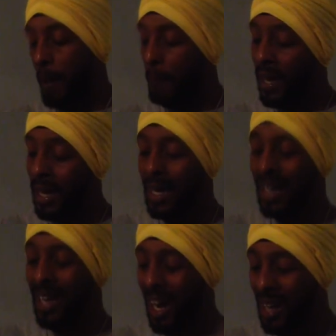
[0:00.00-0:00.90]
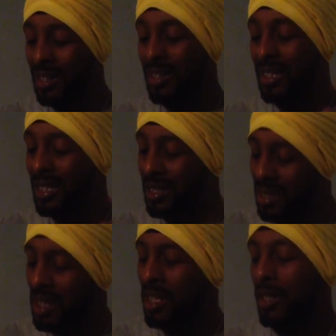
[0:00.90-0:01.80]
being
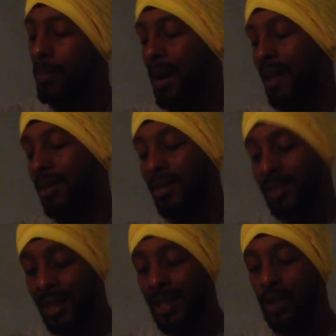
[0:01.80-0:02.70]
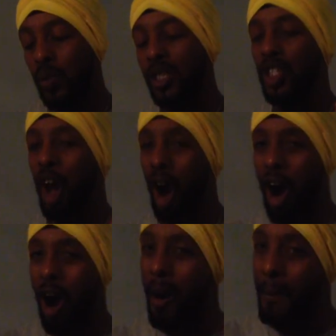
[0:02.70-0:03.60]
understood by the things which
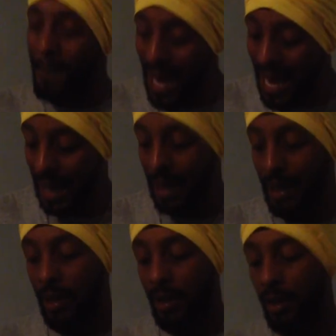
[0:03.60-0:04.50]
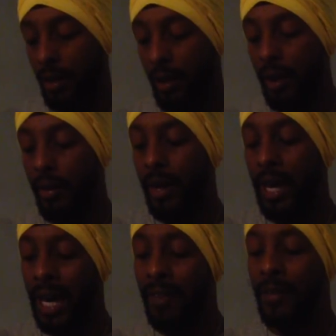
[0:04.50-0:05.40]
are made,
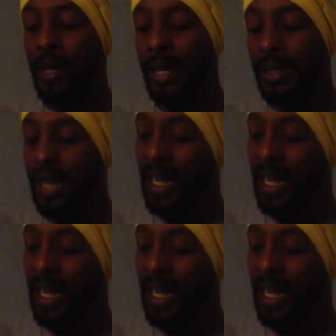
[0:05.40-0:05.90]
even his